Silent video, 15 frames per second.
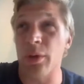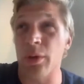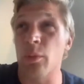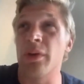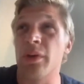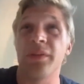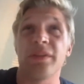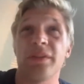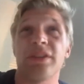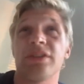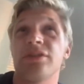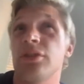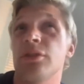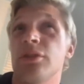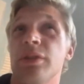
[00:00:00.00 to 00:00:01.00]

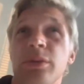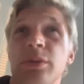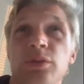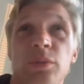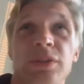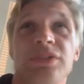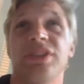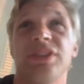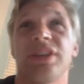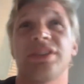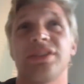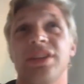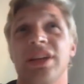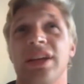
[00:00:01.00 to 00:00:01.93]
152, he was 160.